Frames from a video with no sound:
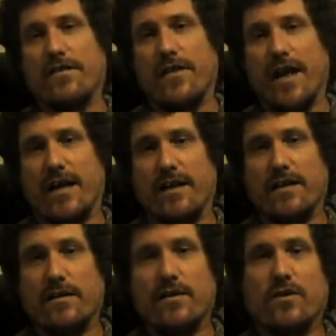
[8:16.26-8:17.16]
Then
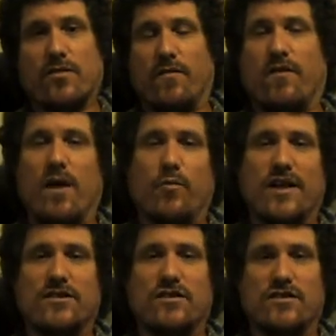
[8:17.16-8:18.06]
the
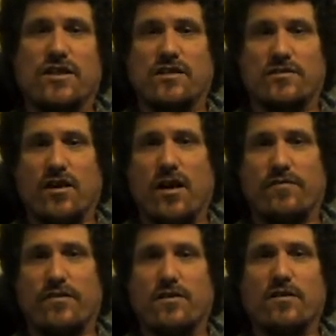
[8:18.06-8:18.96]
vibration shuts
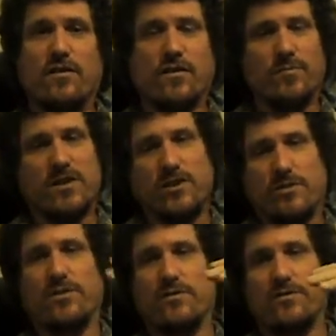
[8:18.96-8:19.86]
off, the
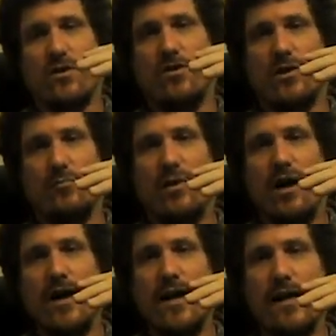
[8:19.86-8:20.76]
materials all
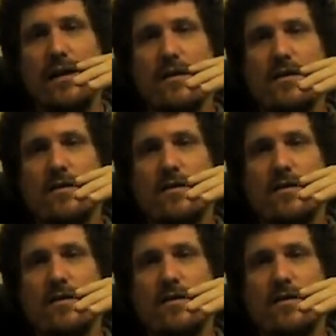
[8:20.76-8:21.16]
combine,